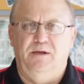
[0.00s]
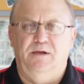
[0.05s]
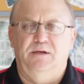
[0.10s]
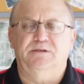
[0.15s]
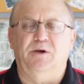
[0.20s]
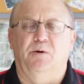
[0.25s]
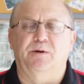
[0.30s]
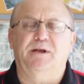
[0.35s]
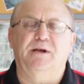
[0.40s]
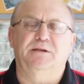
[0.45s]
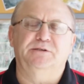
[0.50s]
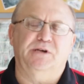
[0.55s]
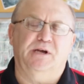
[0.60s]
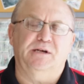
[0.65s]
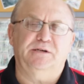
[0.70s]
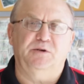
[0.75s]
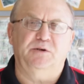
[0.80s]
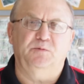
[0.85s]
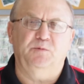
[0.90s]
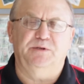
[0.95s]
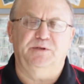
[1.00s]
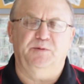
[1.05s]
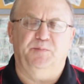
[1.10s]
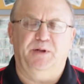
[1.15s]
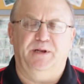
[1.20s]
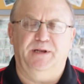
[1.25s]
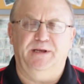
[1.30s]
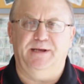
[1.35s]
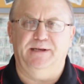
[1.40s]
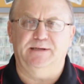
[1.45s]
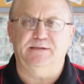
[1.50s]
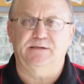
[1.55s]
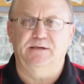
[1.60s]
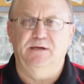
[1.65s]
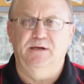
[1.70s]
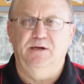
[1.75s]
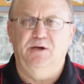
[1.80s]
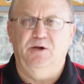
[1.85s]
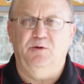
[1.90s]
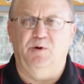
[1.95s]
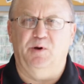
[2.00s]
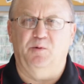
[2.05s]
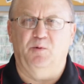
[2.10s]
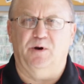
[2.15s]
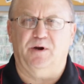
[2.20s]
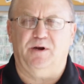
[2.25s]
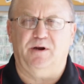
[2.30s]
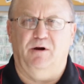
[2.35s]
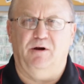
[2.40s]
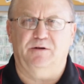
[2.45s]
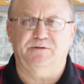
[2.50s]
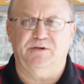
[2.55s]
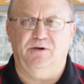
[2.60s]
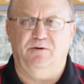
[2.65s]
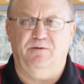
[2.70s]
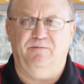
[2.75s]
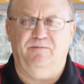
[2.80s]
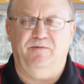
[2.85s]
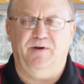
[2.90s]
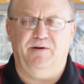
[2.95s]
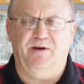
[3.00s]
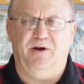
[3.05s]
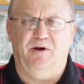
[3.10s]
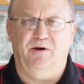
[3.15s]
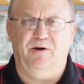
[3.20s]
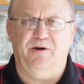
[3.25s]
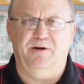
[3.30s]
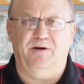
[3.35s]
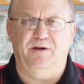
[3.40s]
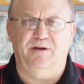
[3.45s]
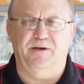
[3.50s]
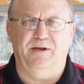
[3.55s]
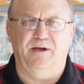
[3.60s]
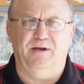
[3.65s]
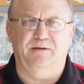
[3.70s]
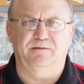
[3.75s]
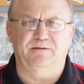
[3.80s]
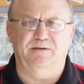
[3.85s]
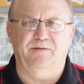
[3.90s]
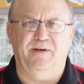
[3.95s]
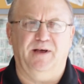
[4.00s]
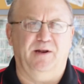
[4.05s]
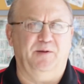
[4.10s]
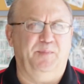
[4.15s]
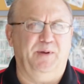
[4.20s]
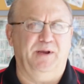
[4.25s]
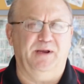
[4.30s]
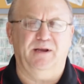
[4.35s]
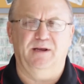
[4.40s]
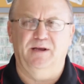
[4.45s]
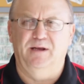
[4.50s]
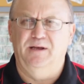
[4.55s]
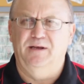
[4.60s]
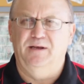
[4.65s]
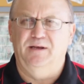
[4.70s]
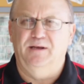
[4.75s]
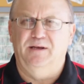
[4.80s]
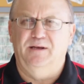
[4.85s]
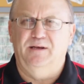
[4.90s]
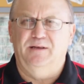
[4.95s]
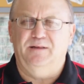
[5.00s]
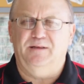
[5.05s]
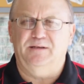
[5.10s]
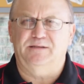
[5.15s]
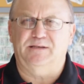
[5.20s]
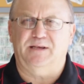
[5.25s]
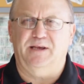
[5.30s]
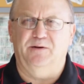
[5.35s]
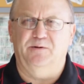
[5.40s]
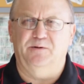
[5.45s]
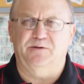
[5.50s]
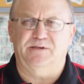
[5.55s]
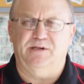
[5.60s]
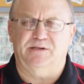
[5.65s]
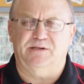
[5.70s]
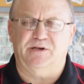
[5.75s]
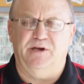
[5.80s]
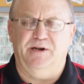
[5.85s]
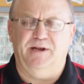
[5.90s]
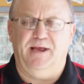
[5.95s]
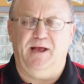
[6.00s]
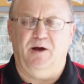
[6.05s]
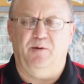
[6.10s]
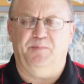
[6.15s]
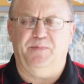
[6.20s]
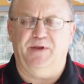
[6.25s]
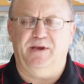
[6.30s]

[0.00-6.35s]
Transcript: So in conjunction with the police, we work also very hard on uh, developing skills that's going to help the